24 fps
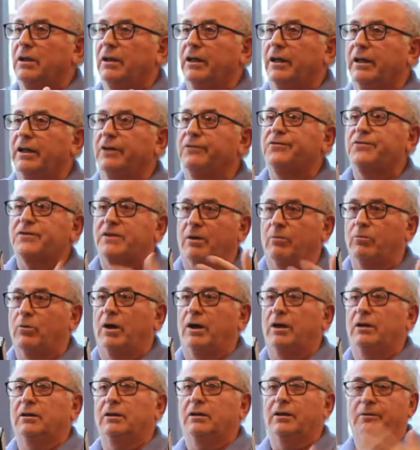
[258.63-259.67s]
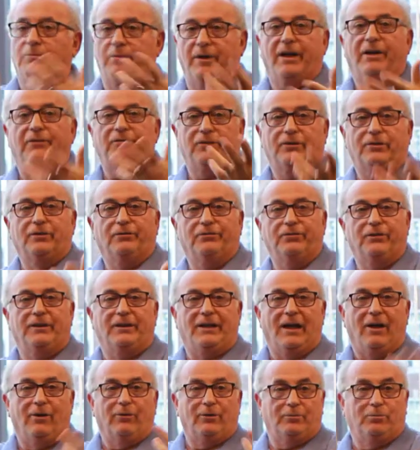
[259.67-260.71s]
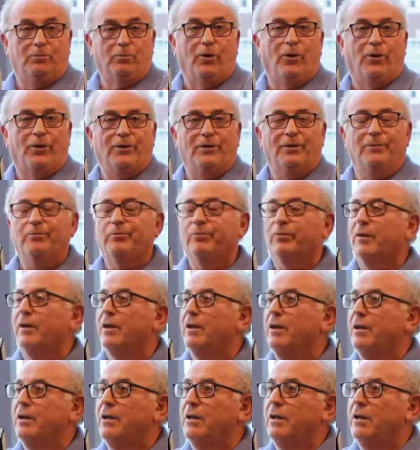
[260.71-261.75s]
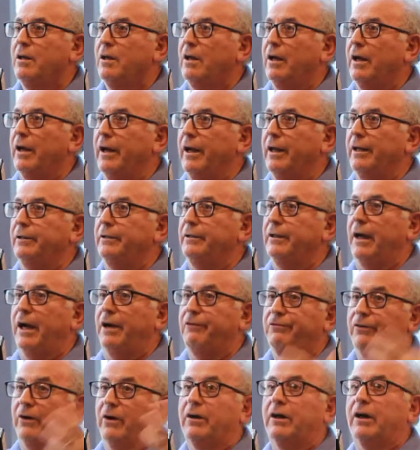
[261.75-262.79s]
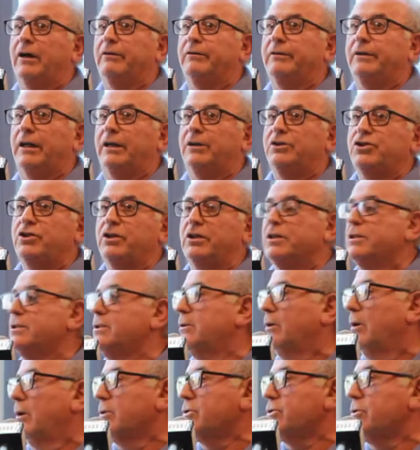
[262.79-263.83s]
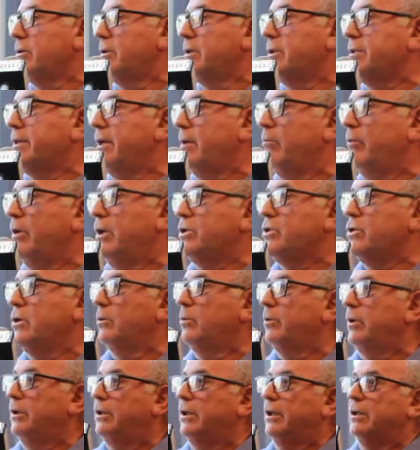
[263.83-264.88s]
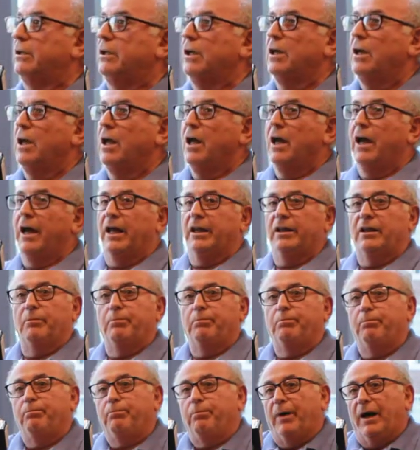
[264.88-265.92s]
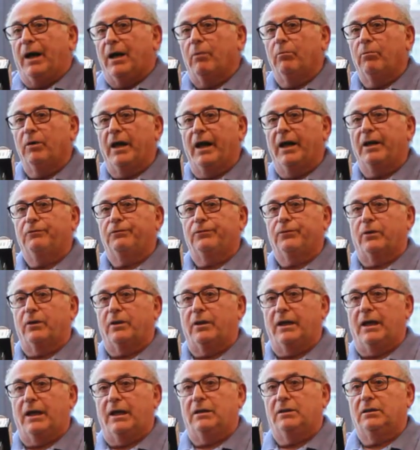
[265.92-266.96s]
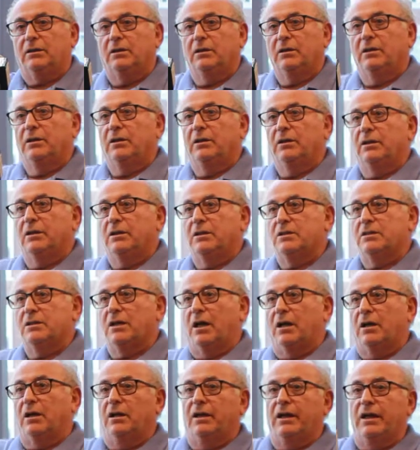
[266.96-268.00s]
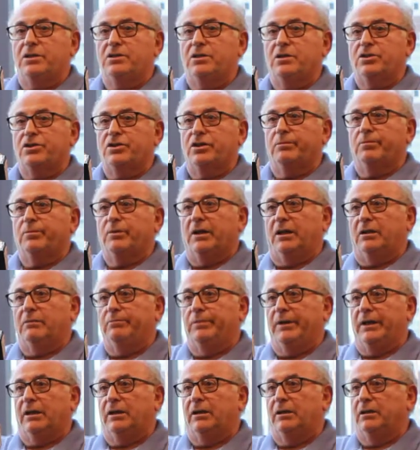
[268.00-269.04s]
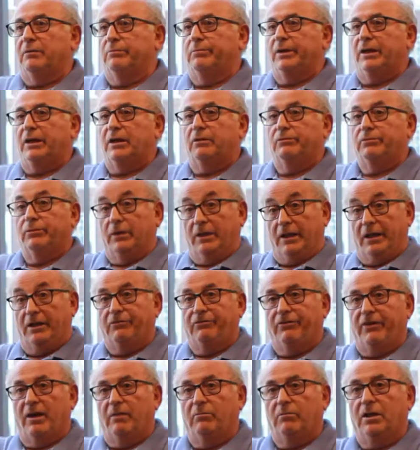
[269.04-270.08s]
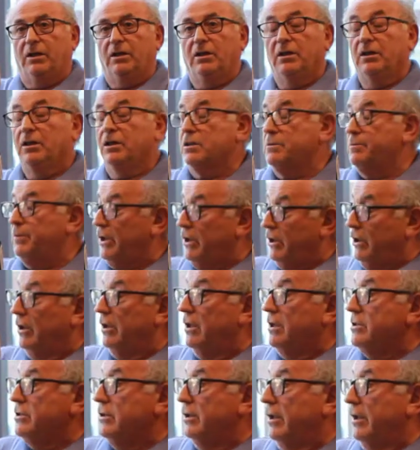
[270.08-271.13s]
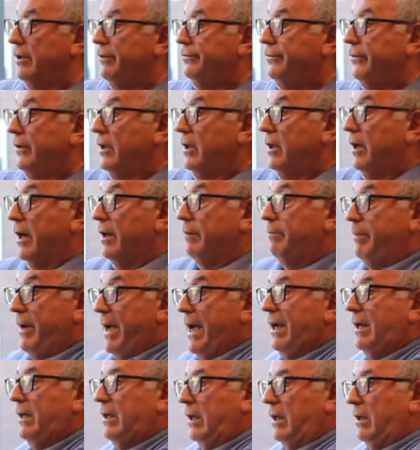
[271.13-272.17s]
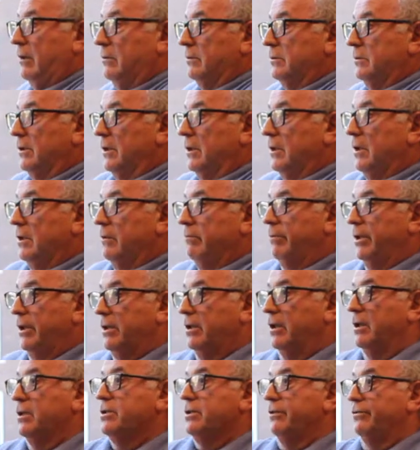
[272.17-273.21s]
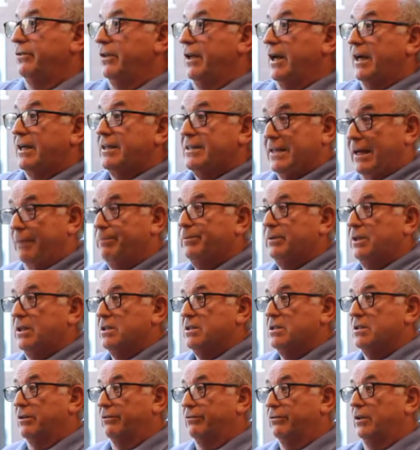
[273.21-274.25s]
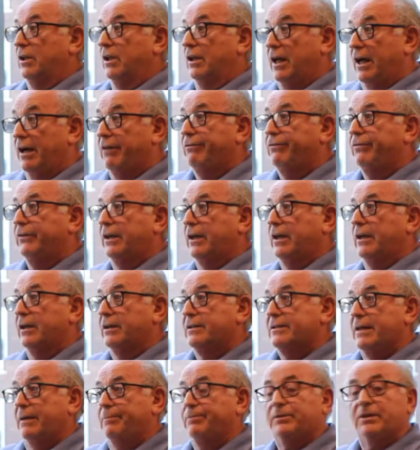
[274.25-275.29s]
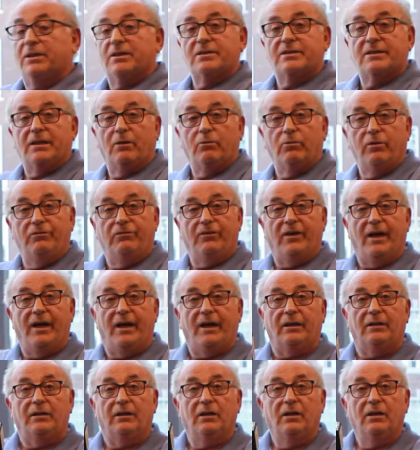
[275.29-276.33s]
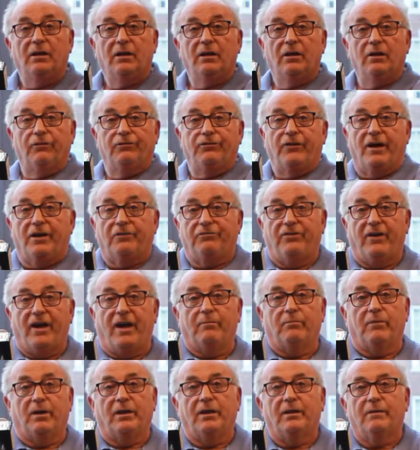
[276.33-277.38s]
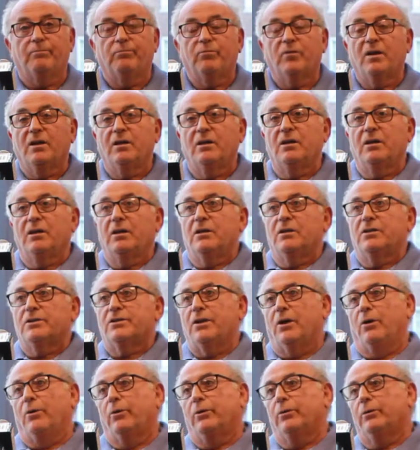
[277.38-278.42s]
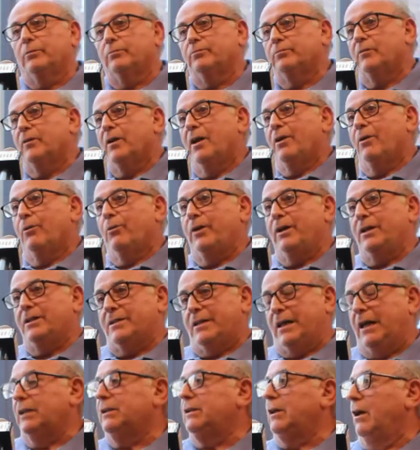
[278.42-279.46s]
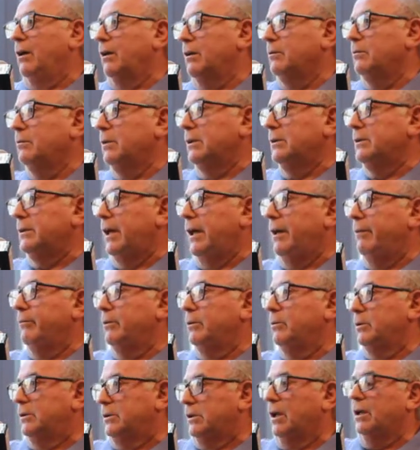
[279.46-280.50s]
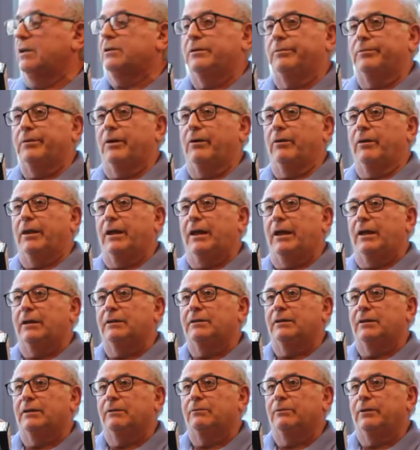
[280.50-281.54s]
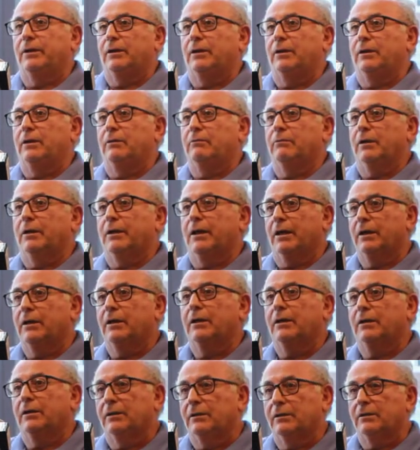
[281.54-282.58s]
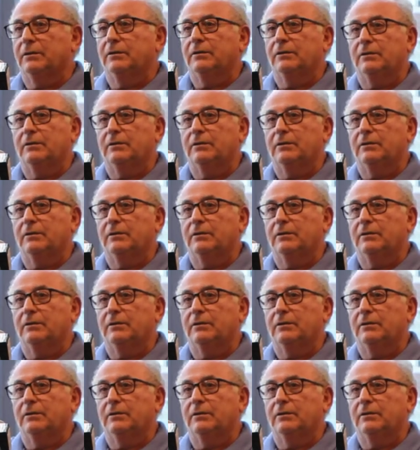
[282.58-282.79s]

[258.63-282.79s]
give someone the benefit of the doubt more. And I found out that she is also the same way, so we did. And the bottom line for that is our relationship got better and better for that family is because of our background, because of the acceptance, of the love, the acceptance that we've had of our family. So we sat down one time and we talked about that, and we kind of